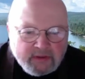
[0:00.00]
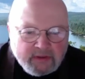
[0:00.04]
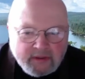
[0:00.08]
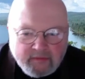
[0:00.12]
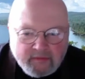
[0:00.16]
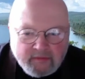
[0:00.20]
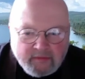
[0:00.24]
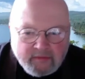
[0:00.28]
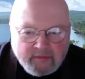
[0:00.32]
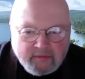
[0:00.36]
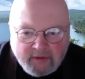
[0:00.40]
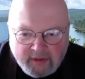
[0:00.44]

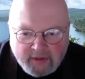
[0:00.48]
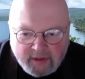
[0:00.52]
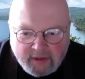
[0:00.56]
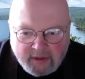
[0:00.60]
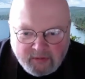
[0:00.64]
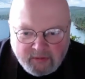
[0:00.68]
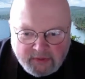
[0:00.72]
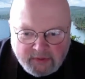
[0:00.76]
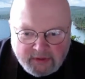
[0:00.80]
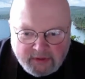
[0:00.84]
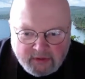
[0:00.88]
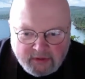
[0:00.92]

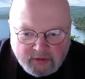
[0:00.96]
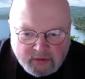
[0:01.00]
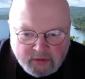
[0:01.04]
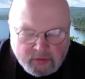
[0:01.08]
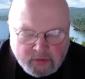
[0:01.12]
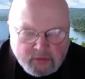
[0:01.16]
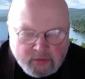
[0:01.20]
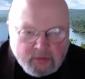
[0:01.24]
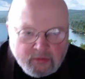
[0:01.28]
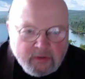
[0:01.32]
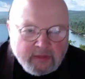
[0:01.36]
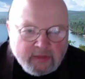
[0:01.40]
everything we
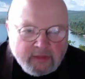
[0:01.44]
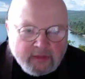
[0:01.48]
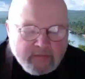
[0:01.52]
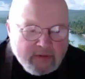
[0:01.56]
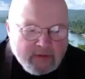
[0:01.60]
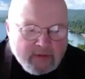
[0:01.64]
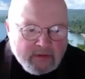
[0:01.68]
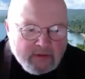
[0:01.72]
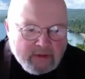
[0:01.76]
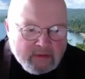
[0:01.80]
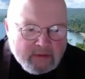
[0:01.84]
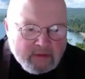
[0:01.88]
do,
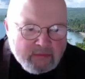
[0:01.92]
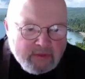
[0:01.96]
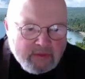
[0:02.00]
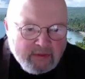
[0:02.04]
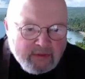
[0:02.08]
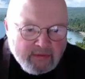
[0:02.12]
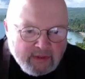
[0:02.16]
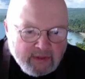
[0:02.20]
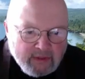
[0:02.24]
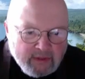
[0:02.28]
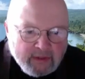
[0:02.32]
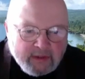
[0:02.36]
everything we
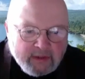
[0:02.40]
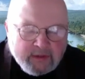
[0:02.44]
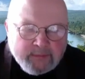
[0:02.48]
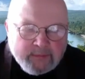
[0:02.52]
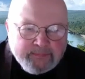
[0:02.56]
think,